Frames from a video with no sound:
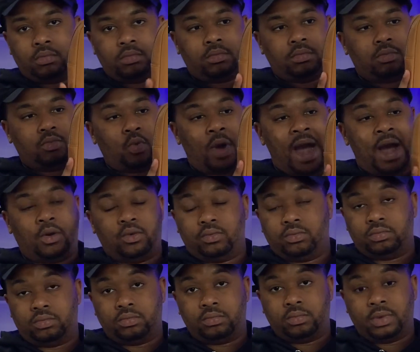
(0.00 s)
Wow,
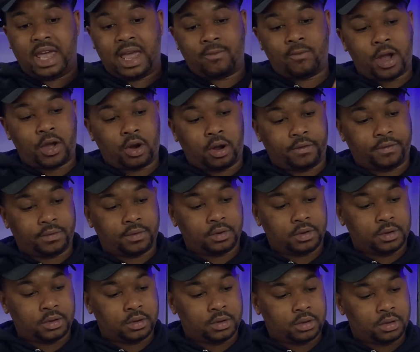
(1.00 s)
came right off.
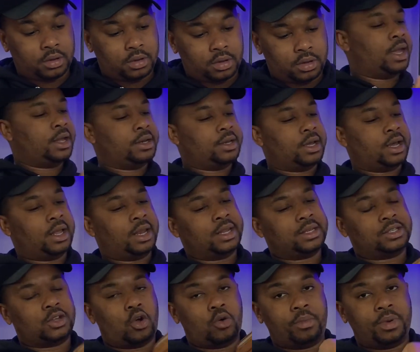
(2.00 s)

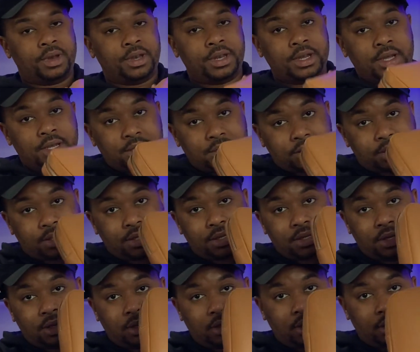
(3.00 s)
Let's open this
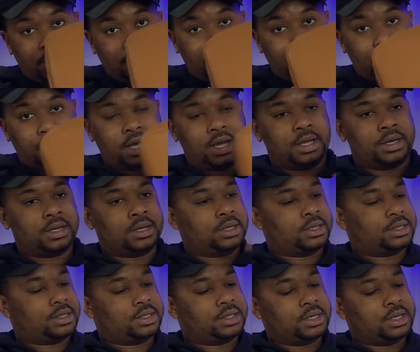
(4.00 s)
and
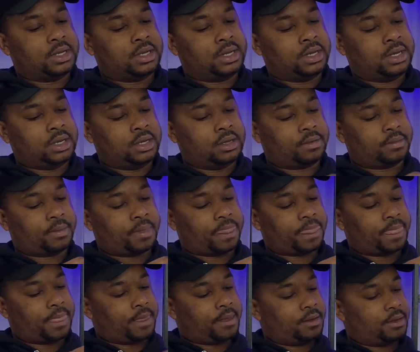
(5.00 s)
see
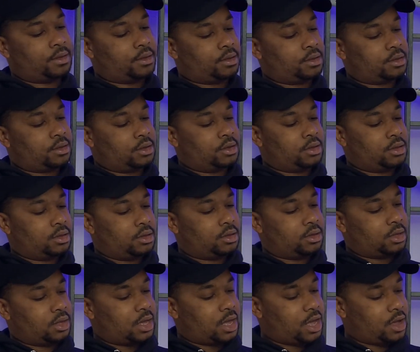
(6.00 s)

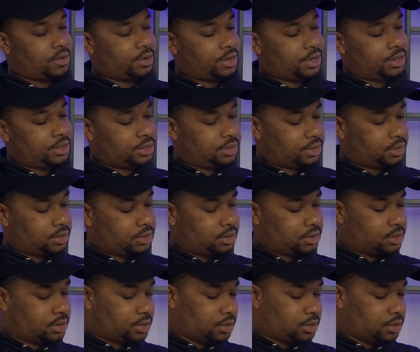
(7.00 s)
how it is.